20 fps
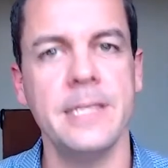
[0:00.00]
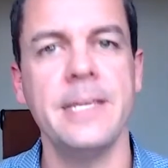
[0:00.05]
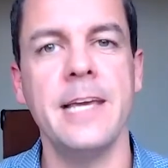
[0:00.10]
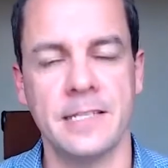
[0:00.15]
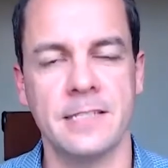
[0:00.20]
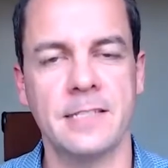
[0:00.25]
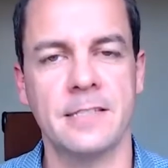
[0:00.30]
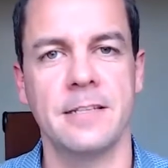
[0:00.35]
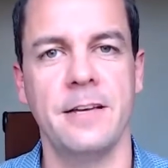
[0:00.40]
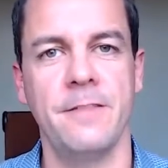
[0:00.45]

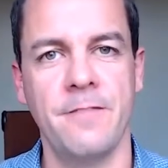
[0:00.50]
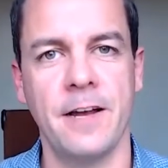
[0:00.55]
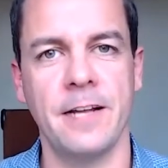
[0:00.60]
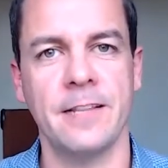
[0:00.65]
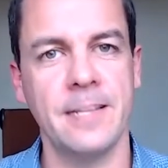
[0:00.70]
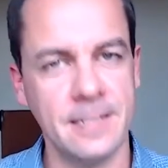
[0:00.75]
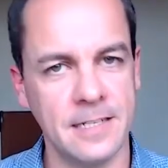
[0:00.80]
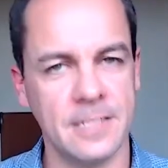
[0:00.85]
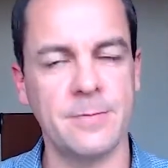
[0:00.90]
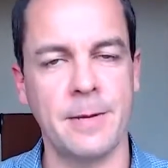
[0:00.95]
Yes, in
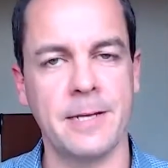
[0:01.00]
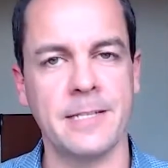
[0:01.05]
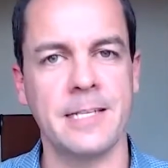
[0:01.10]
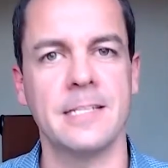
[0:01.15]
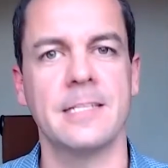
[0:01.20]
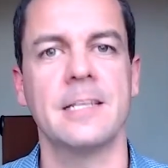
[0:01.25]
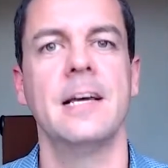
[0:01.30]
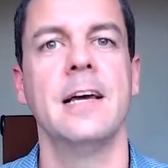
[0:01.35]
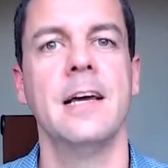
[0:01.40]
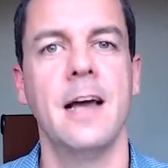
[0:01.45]
fact, that does make
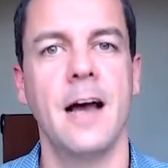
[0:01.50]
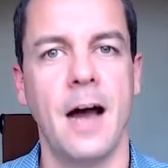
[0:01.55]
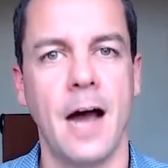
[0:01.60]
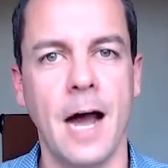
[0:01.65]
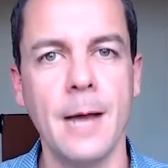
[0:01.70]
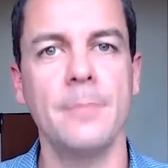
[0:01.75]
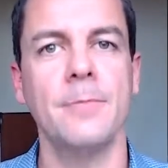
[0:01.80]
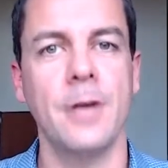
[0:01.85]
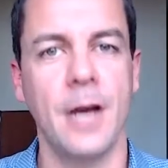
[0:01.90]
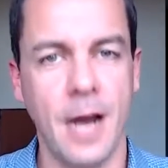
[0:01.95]
sense.
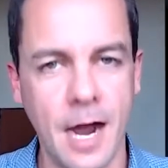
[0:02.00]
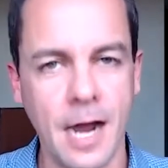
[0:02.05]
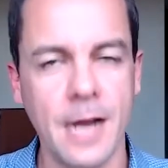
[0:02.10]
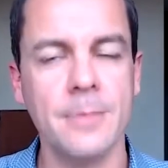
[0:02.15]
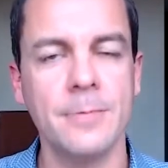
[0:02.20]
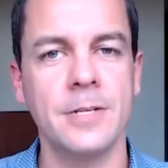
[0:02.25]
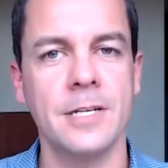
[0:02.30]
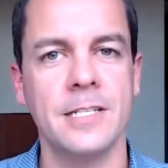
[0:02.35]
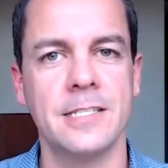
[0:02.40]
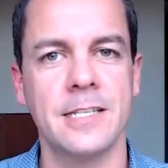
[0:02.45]
I'm
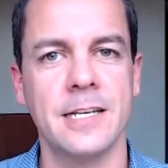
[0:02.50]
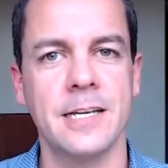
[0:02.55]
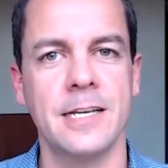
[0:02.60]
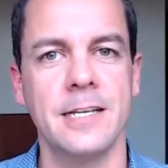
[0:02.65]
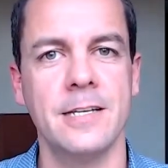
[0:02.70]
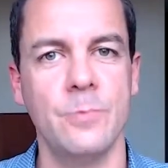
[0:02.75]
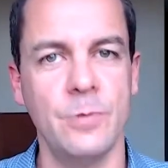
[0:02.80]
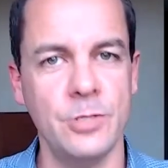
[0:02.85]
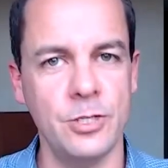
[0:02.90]
going to say we